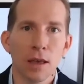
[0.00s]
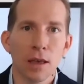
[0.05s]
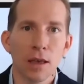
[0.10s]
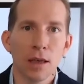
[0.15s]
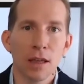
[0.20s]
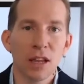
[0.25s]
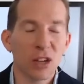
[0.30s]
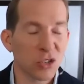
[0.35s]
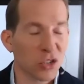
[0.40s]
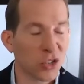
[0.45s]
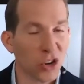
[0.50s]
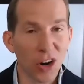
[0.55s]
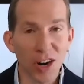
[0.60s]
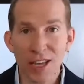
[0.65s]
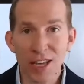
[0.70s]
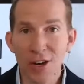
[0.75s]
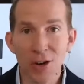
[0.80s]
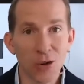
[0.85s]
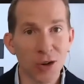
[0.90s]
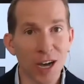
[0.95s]
Now,
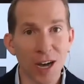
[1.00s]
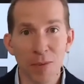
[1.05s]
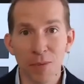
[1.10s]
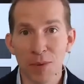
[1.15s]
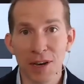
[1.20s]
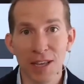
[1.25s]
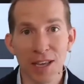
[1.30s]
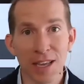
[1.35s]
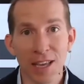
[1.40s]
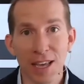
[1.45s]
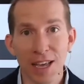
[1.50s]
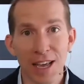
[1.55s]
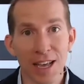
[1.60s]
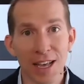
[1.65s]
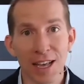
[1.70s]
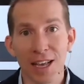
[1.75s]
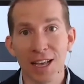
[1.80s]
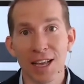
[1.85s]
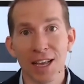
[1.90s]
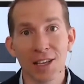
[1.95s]
starting a new company
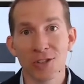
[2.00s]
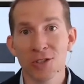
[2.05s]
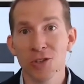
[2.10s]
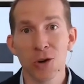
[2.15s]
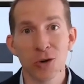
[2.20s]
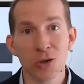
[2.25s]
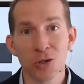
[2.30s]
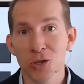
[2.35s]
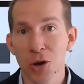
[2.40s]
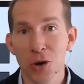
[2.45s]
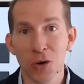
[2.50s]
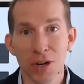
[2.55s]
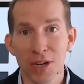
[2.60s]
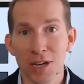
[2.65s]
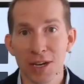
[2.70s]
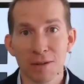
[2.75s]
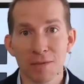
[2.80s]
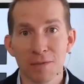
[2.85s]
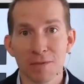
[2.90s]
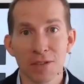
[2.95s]
is no joke.
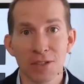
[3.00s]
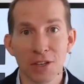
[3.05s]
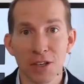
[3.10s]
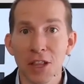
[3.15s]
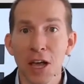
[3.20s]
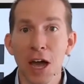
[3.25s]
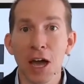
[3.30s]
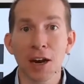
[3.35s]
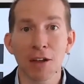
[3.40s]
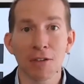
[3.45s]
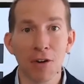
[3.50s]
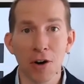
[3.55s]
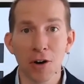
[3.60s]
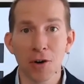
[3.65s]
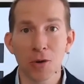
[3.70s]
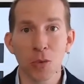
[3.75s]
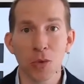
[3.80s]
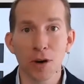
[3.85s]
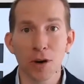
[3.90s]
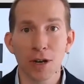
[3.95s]
It's a lot of hard
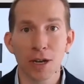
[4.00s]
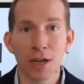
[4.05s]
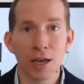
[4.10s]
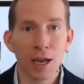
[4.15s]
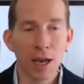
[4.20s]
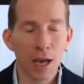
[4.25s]
work.